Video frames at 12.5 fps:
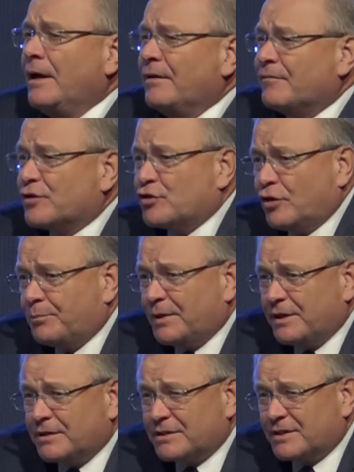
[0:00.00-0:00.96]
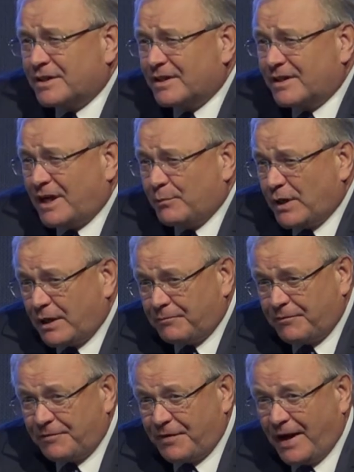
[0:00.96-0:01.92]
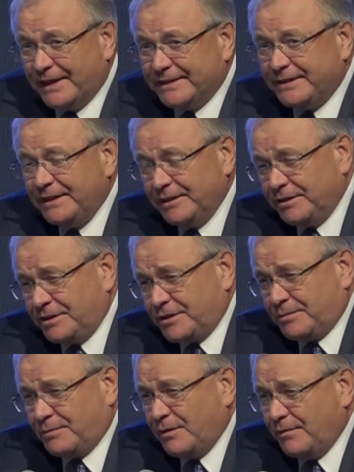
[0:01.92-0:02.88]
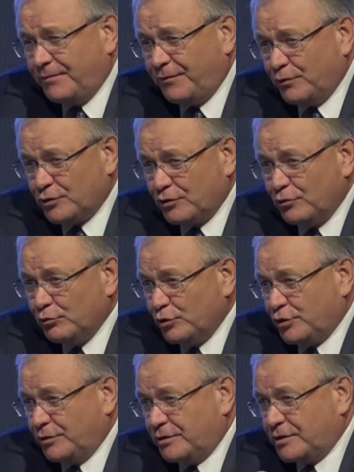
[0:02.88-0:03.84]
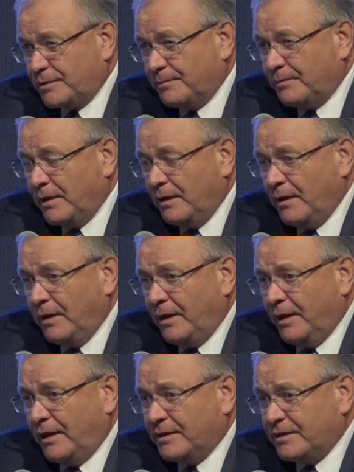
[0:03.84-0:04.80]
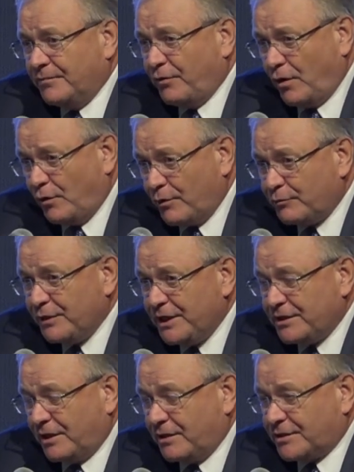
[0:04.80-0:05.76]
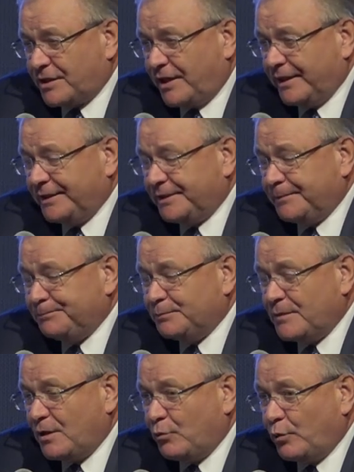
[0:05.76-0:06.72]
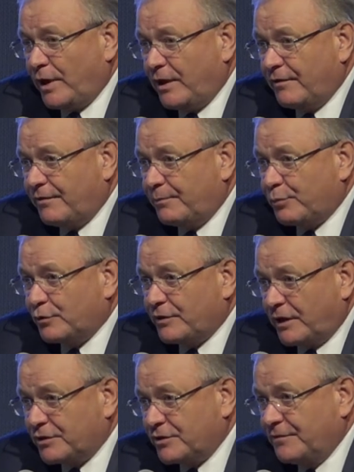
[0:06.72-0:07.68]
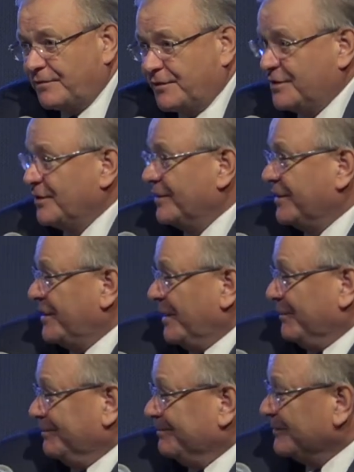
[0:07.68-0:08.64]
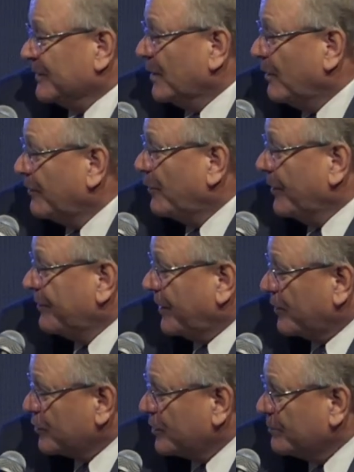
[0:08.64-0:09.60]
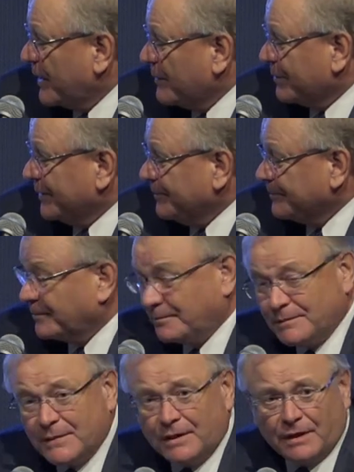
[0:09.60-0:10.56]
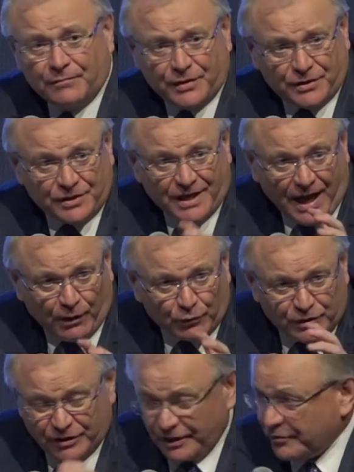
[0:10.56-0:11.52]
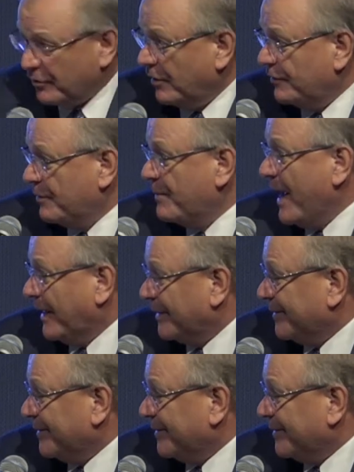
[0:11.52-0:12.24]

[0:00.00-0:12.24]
The job is coming up with ideas for solutions. And then for our retail side, we have a production facility of 1,000 people, and this is outside of a bank.